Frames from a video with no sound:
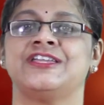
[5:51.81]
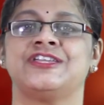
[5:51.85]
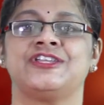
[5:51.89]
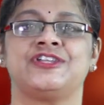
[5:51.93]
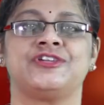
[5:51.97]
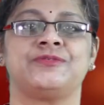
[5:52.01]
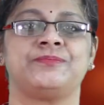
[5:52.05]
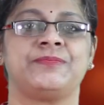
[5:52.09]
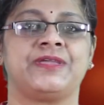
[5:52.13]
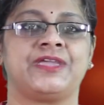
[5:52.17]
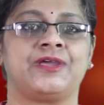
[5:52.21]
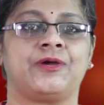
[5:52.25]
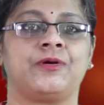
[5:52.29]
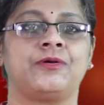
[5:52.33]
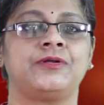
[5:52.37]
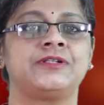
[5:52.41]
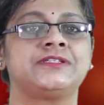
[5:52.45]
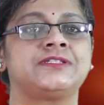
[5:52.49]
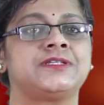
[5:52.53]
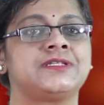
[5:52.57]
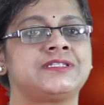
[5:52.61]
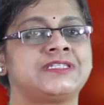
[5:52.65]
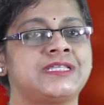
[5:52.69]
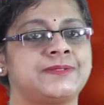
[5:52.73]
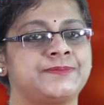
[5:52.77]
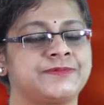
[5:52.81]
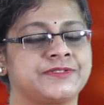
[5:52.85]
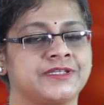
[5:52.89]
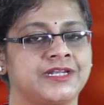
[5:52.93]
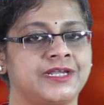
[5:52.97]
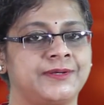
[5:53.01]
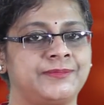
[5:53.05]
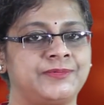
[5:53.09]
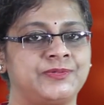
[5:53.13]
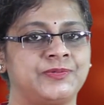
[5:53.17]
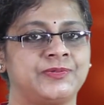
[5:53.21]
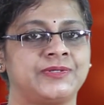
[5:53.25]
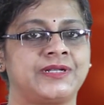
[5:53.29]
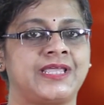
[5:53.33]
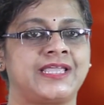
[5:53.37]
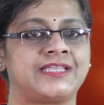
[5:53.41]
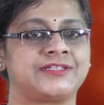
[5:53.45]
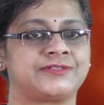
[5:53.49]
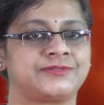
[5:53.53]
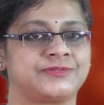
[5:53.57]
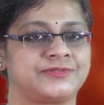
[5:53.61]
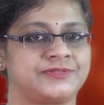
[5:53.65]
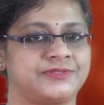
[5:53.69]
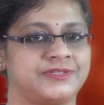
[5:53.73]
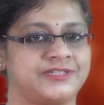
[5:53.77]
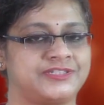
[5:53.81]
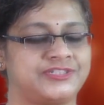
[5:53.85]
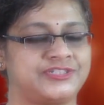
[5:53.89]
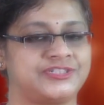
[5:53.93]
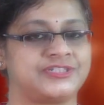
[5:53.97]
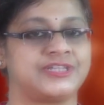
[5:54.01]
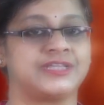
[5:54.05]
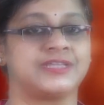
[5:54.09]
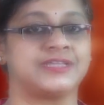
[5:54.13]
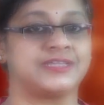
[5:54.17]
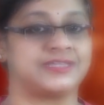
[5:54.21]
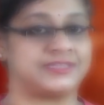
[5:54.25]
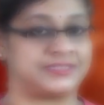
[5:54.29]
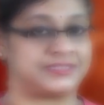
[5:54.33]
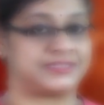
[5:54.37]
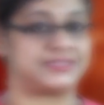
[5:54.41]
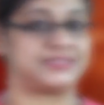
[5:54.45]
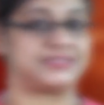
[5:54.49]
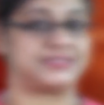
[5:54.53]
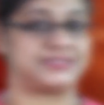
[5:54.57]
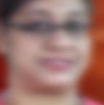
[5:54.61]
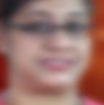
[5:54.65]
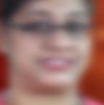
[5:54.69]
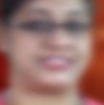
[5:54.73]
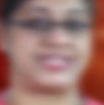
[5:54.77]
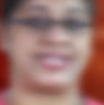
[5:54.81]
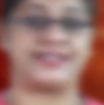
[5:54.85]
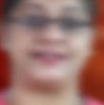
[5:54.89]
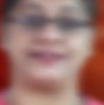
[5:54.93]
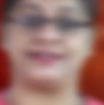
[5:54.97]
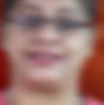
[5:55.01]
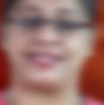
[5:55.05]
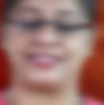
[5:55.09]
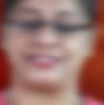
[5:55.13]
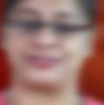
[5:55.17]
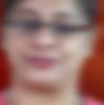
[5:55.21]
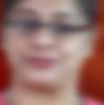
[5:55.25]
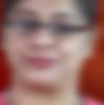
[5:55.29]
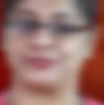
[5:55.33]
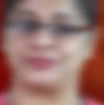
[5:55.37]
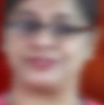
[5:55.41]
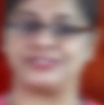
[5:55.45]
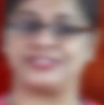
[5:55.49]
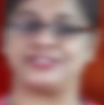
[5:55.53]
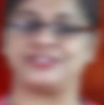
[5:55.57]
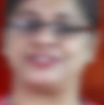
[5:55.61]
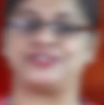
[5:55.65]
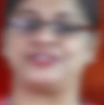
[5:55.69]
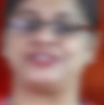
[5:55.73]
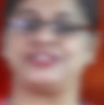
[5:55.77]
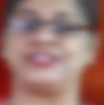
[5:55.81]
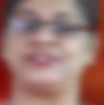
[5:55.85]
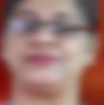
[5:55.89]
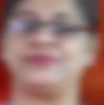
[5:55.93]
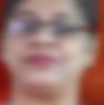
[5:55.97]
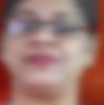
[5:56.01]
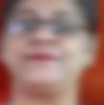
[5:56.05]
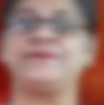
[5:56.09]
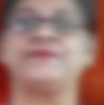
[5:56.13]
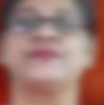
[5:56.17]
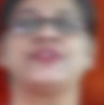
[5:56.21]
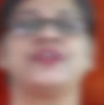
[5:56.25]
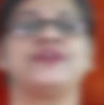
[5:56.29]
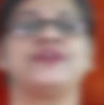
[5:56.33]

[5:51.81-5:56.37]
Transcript: You may also subscribe to our AstroSage channel, AstroSage TV.